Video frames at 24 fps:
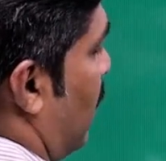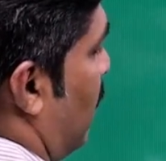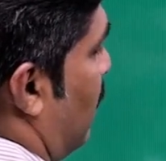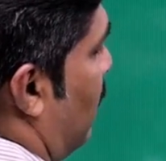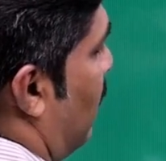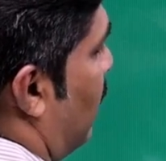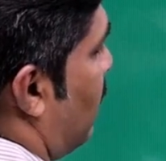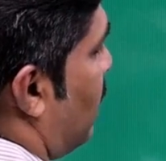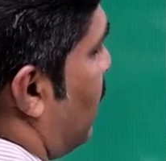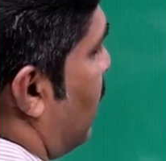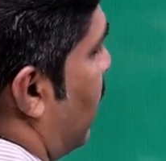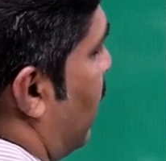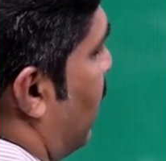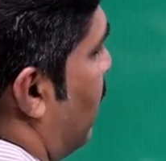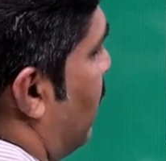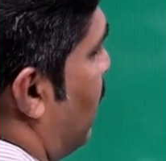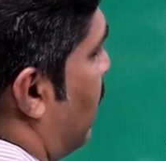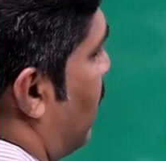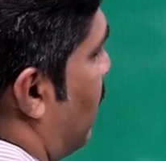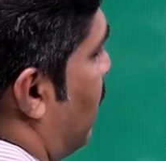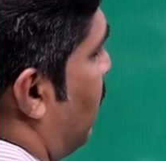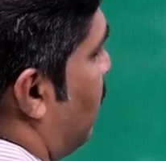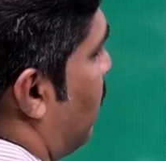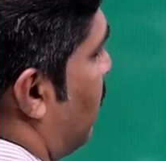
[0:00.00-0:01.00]
that
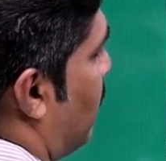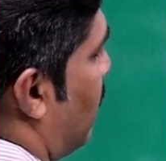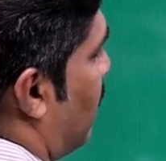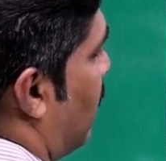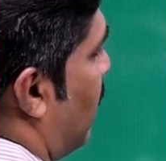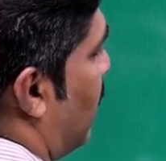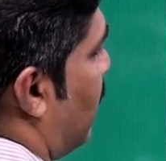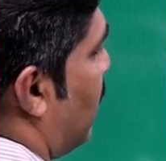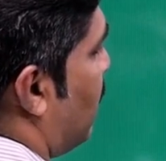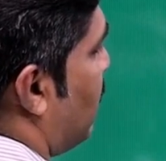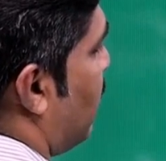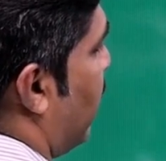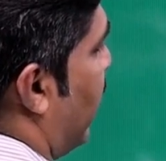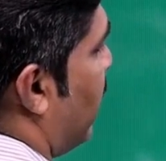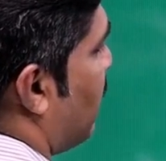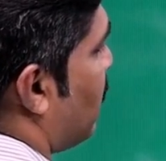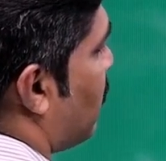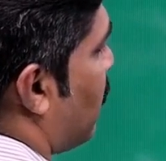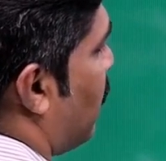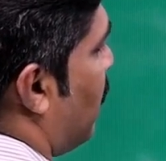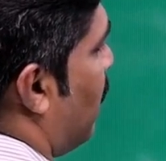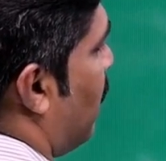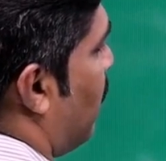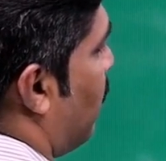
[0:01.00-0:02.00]
second term, that is a
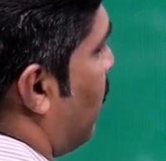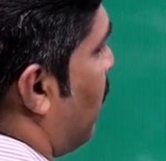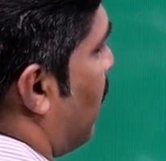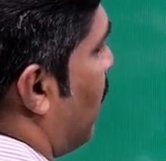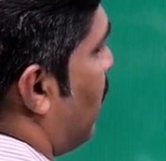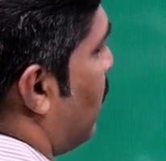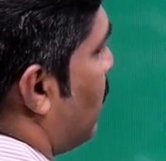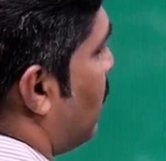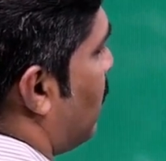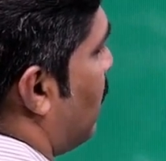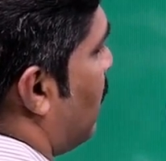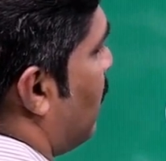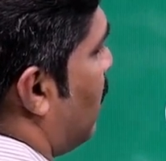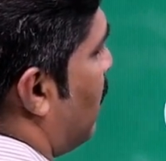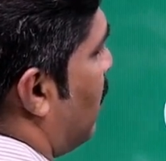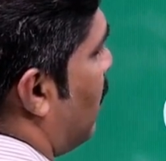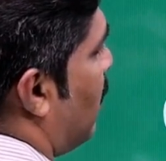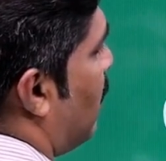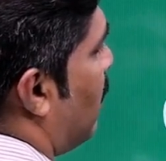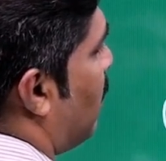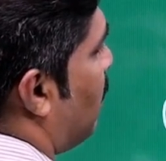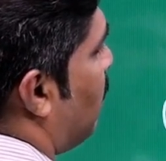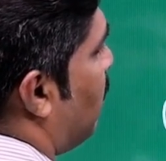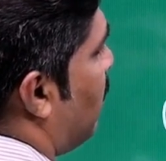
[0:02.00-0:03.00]
square plus
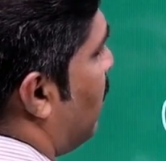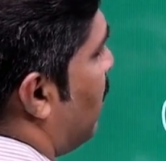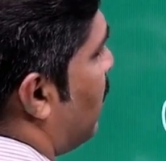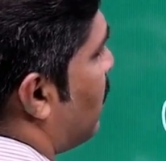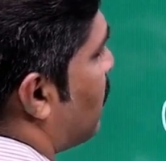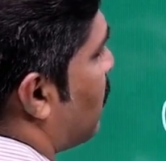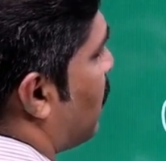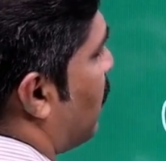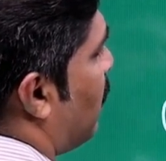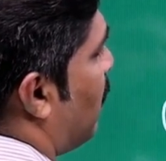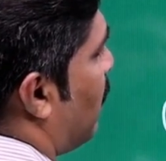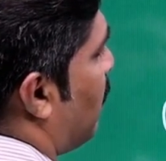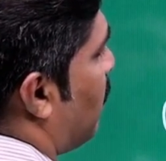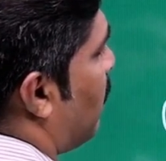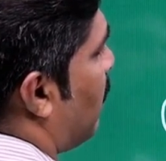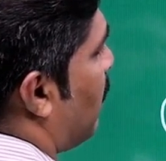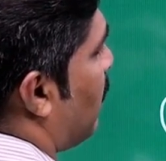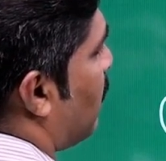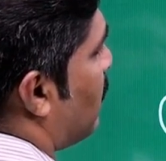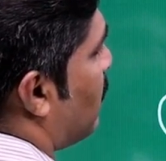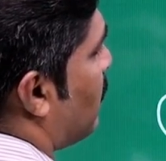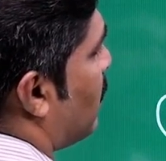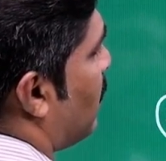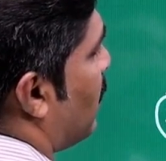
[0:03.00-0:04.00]
b square
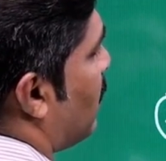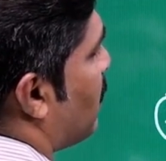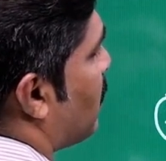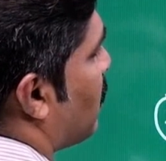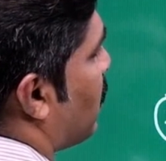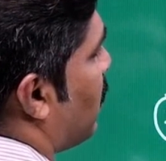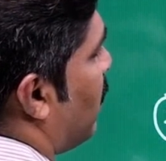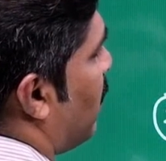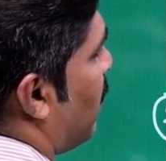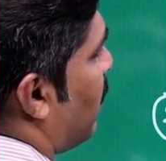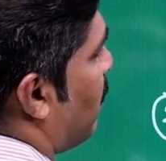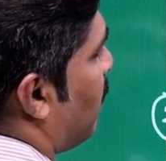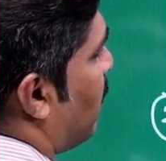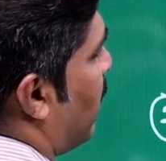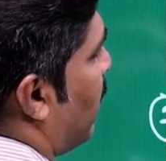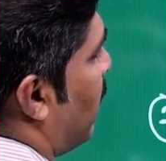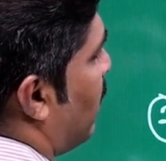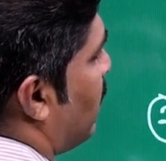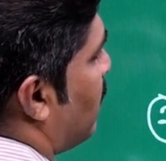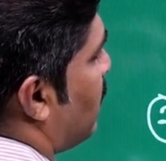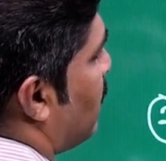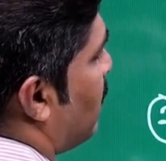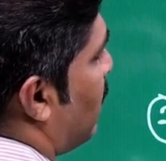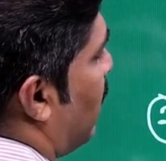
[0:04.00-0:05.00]
plus c square
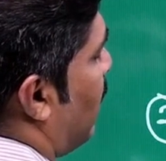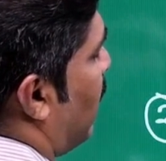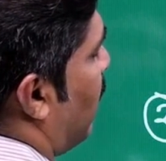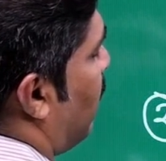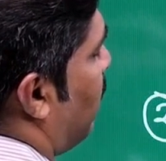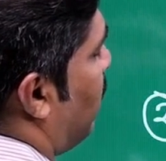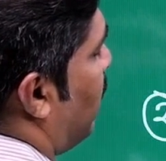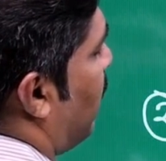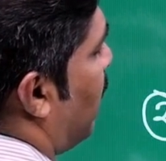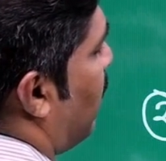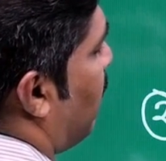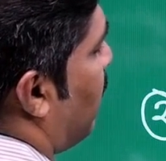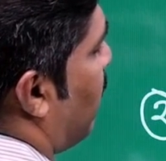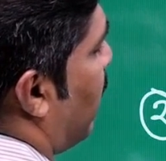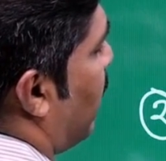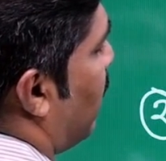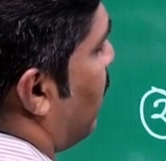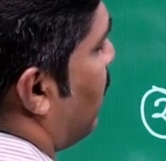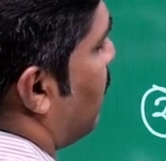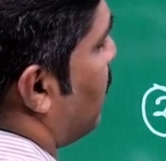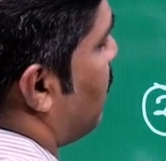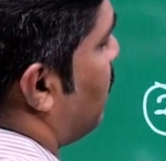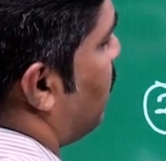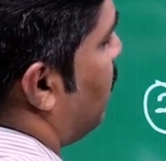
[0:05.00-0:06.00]
minus ab minus